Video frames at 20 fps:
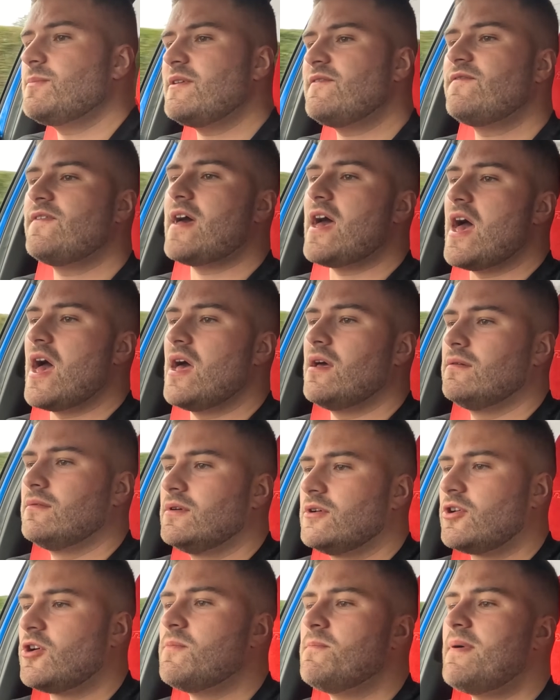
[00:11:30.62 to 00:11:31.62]
be fair,
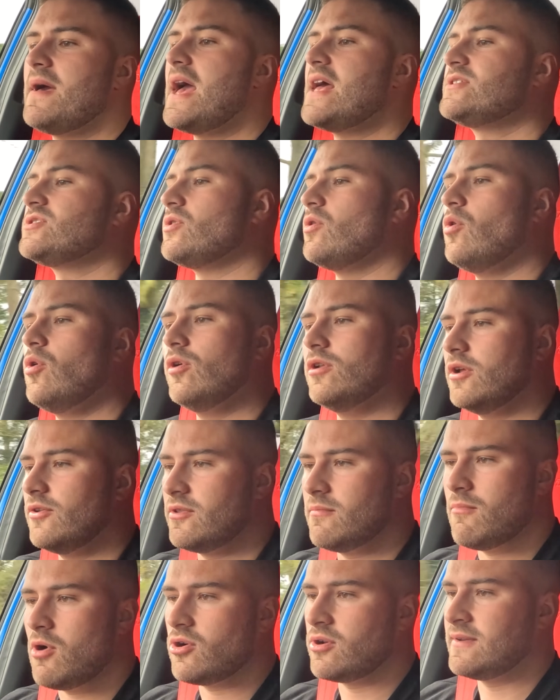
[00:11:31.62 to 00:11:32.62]
compared to all
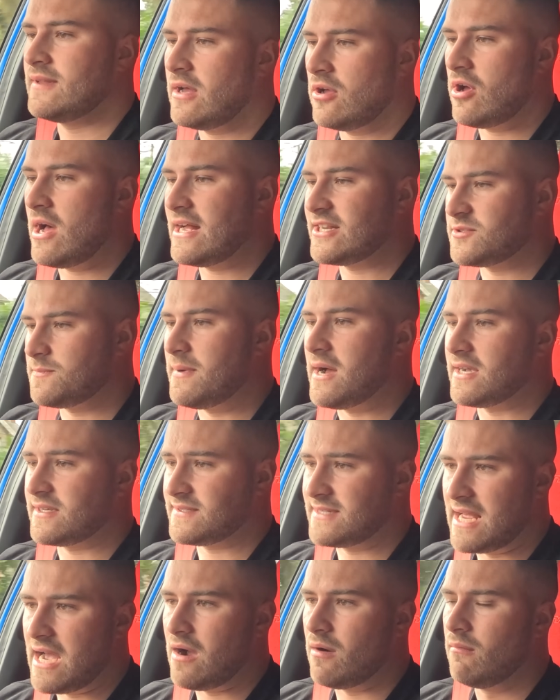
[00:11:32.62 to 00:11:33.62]
other modern hatchbacks
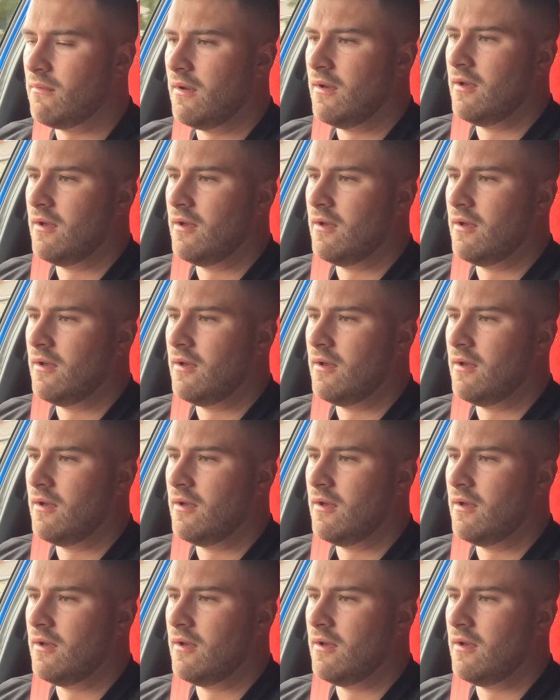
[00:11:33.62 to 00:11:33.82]
now,